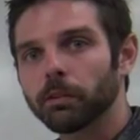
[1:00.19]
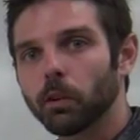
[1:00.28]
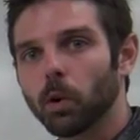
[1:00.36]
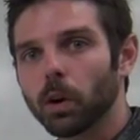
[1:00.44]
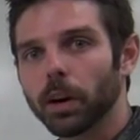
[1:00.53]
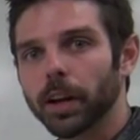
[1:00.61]

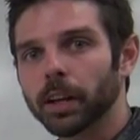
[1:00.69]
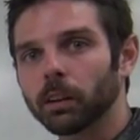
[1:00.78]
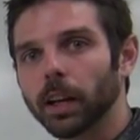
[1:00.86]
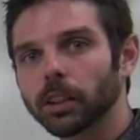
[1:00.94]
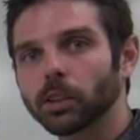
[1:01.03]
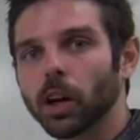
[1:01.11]
for an
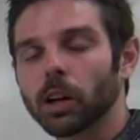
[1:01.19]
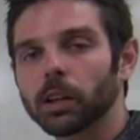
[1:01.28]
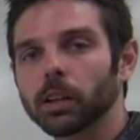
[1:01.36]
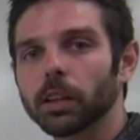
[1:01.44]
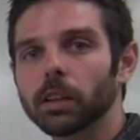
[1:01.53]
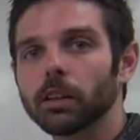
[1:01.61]

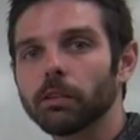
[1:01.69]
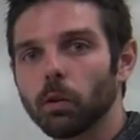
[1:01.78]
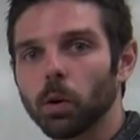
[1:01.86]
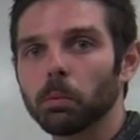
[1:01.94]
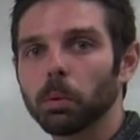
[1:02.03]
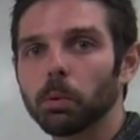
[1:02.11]
electronically
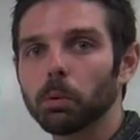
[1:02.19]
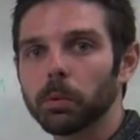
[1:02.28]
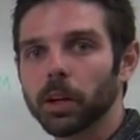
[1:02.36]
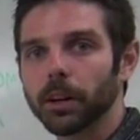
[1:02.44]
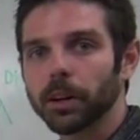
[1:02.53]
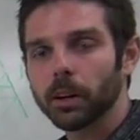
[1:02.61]
deformable
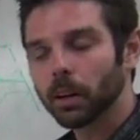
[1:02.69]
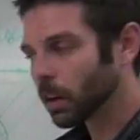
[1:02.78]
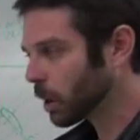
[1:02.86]
mirror.